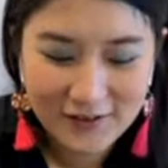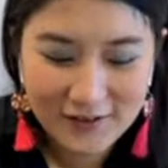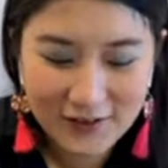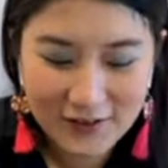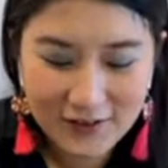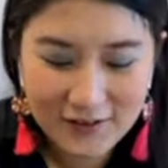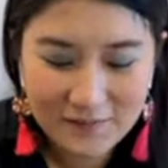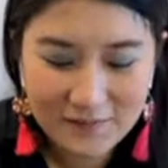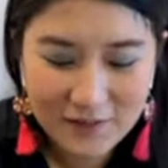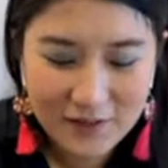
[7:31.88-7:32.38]

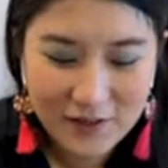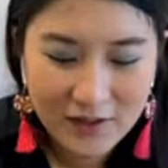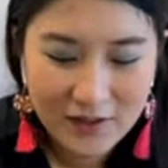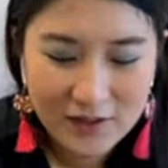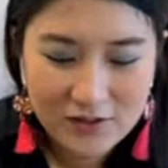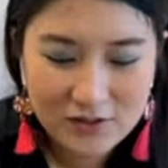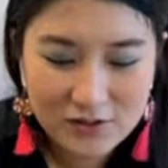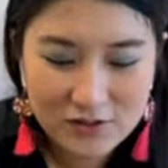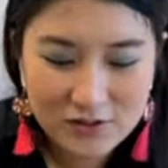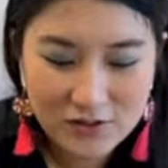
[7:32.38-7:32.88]
Okay,
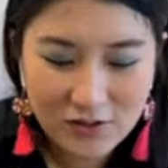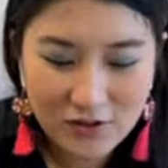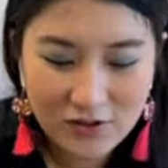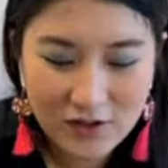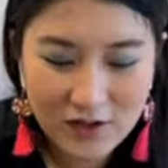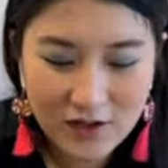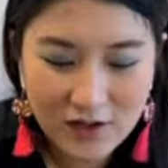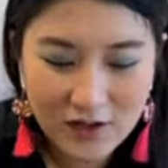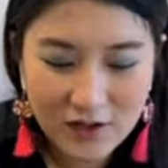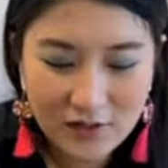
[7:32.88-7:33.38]

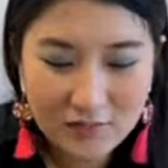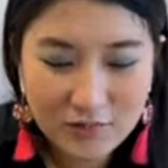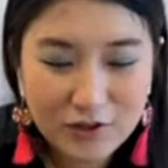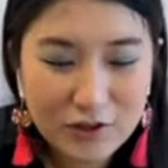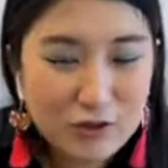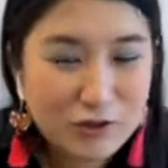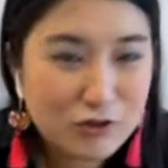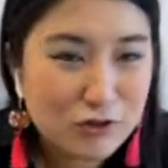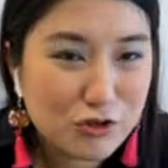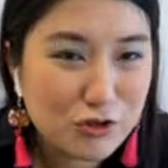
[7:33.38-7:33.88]
so I'm
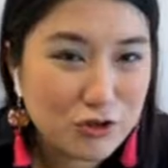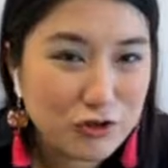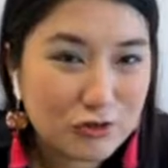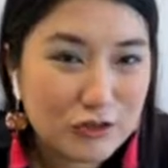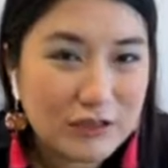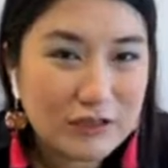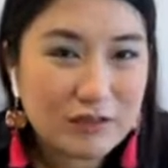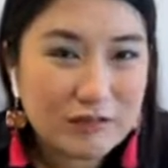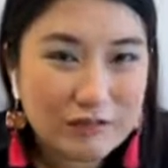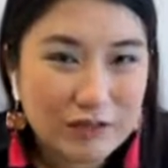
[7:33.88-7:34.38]
going to
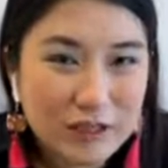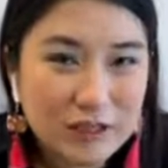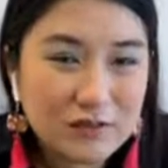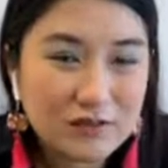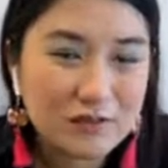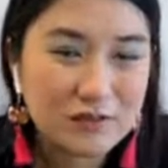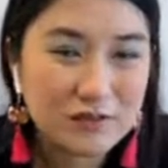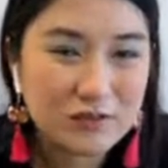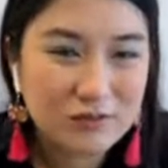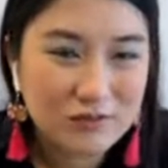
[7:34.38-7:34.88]
show
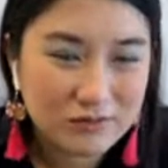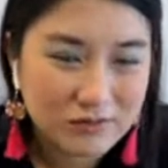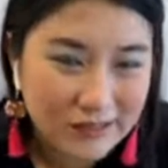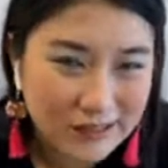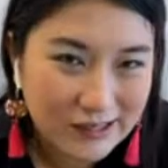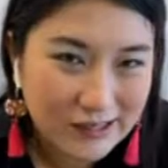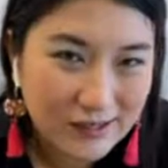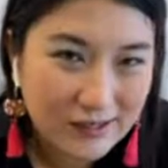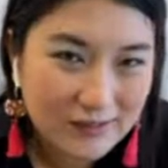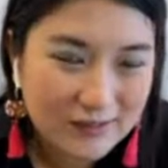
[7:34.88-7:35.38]
earrings
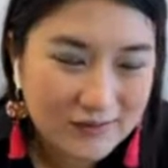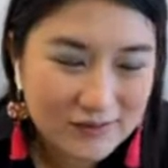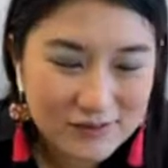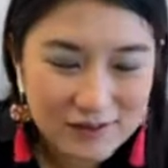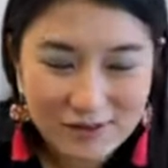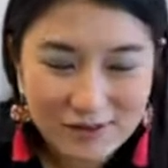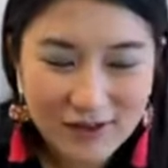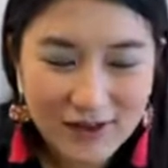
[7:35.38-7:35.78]
today.